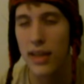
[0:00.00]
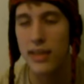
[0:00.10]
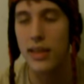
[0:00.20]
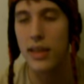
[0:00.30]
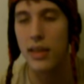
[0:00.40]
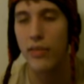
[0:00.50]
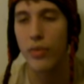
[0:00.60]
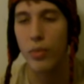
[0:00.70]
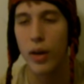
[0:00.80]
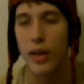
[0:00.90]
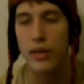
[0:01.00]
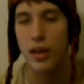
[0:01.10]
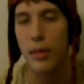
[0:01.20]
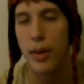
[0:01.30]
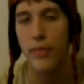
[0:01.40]
the idea from what I
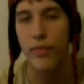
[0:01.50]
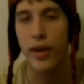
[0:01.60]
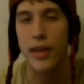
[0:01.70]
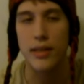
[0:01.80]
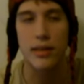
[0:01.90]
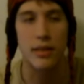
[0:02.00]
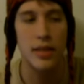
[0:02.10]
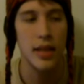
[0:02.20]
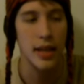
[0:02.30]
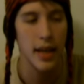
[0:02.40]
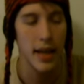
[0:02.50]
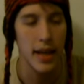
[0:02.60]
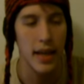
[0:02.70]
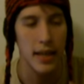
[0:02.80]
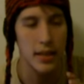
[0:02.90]
saw in my friends
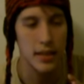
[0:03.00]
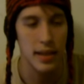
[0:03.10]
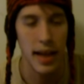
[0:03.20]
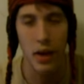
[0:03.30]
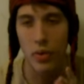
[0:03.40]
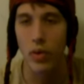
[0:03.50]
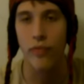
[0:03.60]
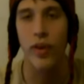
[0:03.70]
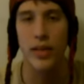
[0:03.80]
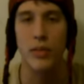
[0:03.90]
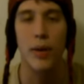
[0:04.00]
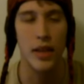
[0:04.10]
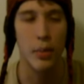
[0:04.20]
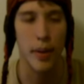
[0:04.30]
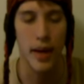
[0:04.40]
and how they're affected by
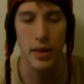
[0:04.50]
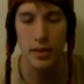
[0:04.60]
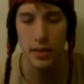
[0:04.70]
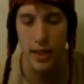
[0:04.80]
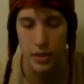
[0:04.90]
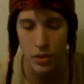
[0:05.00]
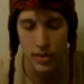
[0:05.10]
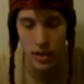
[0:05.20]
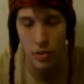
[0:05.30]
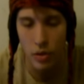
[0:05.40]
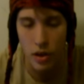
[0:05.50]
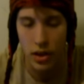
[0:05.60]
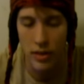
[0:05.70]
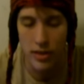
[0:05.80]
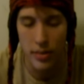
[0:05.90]
their parents, and I took that whole
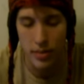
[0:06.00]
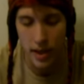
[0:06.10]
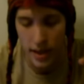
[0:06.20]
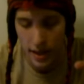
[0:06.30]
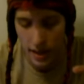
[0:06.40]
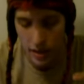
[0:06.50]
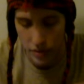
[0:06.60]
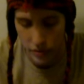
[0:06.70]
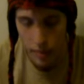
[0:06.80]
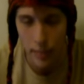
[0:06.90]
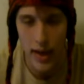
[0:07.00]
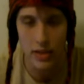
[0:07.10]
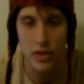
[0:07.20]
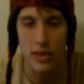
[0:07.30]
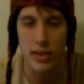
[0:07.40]
concept and I kind of
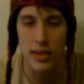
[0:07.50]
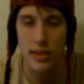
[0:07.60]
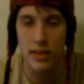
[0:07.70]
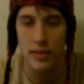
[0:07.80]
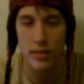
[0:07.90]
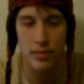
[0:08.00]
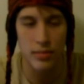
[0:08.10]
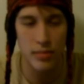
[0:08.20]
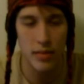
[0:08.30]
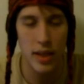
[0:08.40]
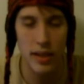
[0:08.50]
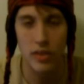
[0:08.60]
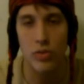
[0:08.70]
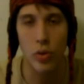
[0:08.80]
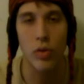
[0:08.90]
imagined it in
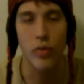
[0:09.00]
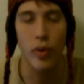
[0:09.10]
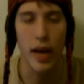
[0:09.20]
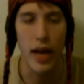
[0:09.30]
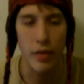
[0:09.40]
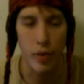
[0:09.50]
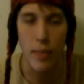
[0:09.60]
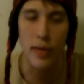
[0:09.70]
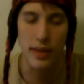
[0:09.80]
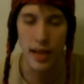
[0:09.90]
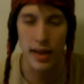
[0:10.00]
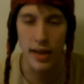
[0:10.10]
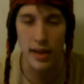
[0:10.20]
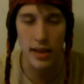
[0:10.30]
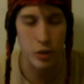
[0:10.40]
this sort of way of
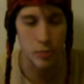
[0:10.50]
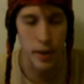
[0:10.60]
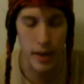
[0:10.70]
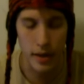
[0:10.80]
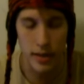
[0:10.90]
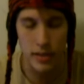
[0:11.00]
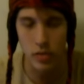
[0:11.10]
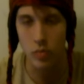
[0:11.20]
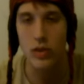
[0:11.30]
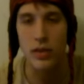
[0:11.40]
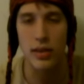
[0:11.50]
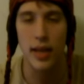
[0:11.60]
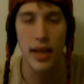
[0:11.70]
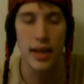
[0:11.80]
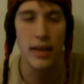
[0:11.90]
representing each parent on one
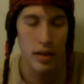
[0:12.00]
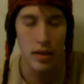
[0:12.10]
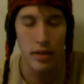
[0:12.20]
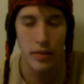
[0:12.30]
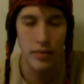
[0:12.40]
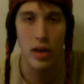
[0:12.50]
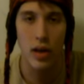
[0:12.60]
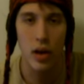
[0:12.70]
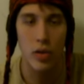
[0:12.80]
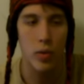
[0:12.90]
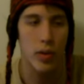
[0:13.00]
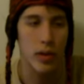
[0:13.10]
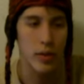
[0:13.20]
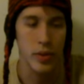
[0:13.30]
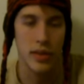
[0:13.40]
side of the artwork,
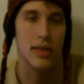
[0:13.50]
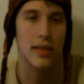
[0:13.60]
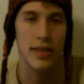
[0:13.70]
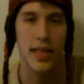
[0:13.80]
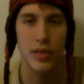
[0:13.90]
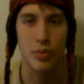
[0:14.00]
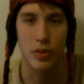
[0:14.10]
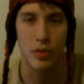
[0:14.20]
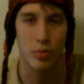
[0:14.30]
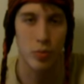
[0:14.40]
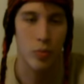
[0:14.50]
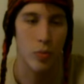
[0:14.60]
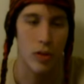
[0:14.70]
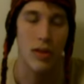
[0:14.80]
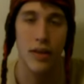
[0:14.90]
which in this case was
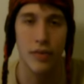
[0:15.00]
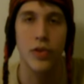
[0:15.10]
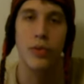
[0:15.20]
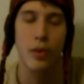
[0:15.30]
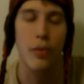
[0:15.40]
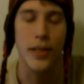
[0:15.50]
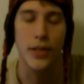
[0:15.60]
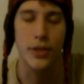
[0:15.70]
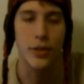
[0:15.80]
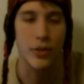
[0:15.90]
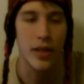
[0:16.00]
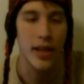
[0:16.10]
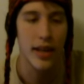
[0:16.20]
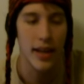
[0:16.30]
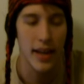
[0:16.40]
the left shoe and the right shoe,
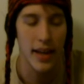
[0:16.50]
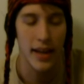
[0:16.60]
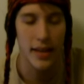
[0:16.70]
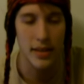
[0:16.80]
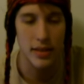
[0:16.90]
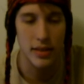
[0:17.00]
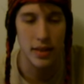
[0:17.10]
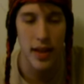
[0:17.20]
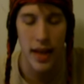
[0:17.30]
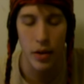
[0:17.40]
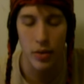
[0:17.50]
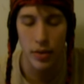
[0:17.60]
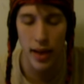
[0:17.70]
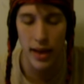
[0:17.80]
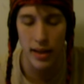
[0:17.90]
and how
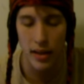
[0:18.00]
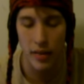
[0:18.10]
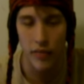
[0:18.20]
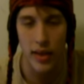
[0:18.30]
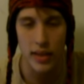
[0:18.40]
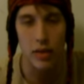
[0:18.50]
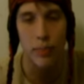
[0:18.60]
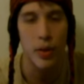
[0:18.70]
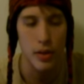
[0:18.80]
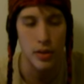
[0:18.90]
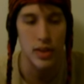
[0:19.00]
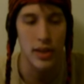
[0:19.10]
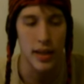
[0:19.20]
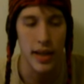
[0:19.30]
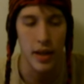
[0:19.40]
that affected the
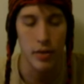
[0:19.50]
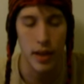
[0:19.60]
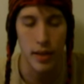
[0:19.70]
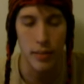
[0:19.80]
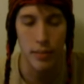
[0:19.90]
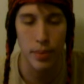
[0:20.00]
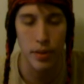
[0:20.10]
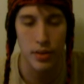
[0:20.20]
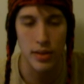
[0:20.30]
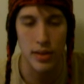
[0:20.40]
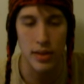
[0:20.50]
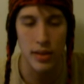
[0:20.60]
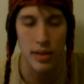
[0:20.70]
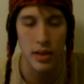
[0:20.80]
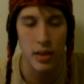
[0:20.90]
person and how that person
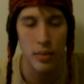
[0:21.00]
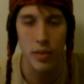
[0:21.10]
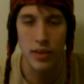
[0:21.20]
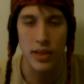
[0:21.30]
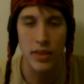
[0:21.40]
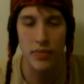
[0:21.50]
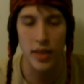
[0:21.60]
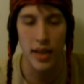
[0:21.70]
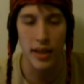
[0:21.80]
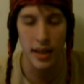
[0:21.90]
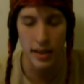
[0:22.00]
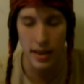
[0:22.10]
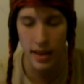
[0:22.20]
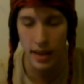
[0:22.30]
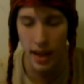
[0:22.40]
perceived it, and
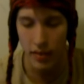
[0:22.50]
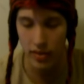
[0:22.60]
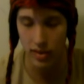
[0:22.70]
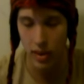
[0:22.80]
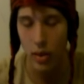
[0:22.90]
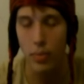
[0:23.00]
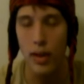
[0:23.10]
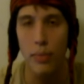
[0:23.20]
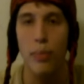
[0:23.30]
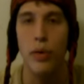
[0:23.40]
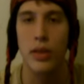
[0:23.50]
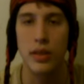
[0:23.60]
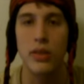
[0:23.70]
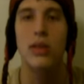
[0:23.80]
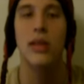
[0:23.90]
then having them input
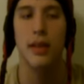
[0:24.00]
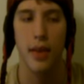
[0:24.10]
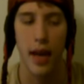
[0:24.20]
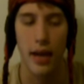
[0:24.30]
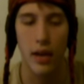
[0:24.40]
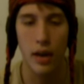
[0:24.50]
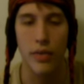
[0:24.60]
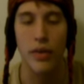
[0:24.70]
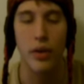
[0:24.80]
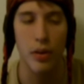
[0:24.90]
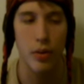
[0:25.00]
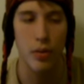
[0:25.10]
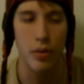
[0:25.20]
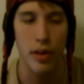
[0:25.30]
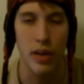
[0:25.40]
that on their
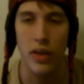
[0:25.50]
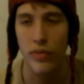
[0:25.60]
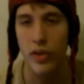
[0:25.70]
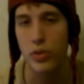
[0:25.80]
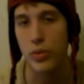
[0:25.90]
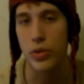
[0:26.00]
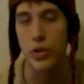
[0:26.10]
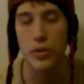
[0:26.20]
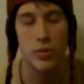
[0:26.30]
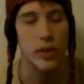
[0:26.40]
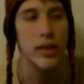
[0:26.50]
own individual shoes.